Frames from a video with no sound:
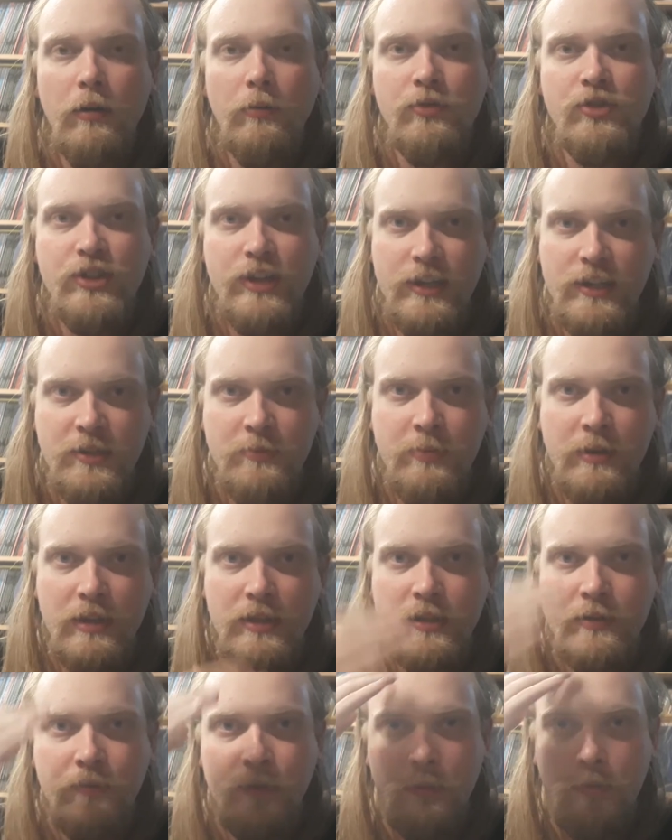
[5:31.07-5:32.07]
chest
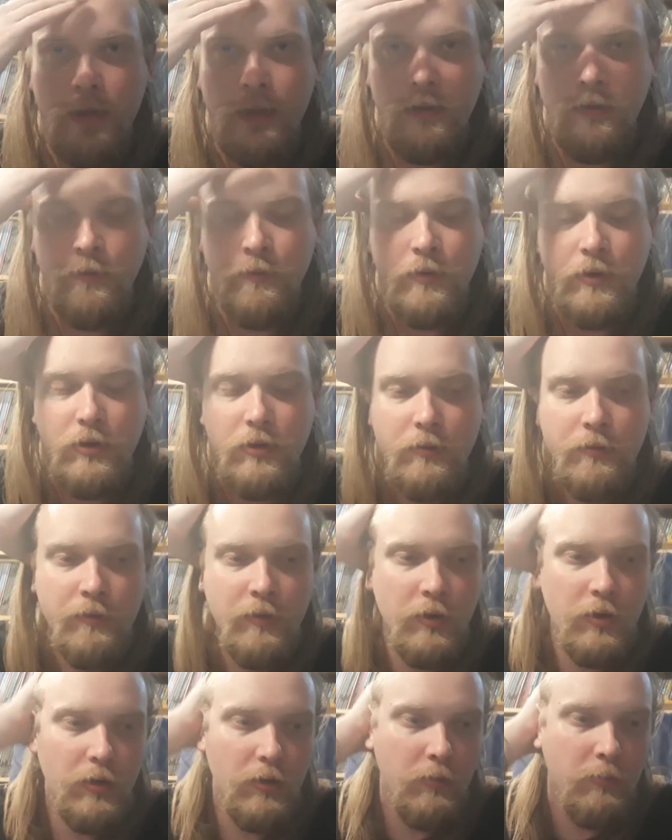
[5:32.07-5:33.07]
piece
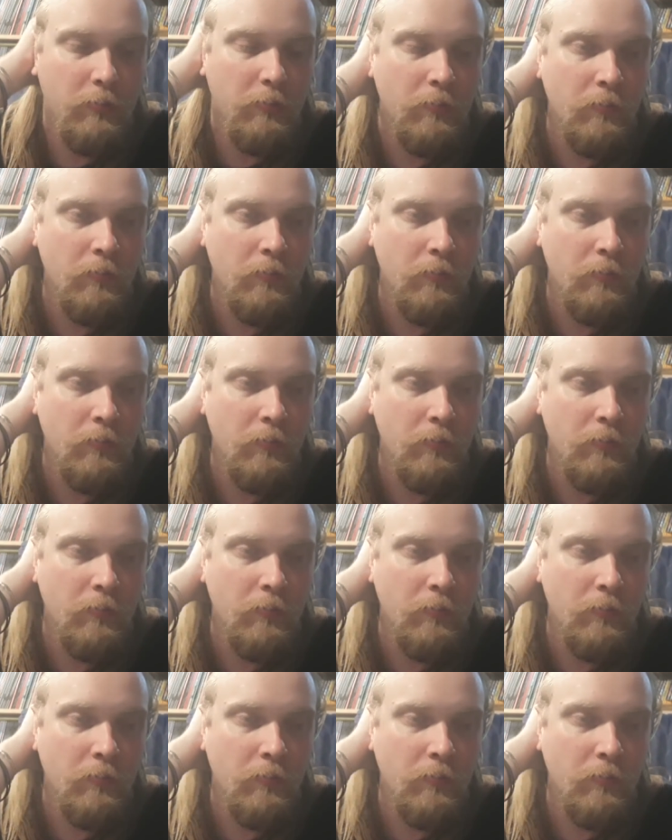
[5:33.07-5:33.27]
for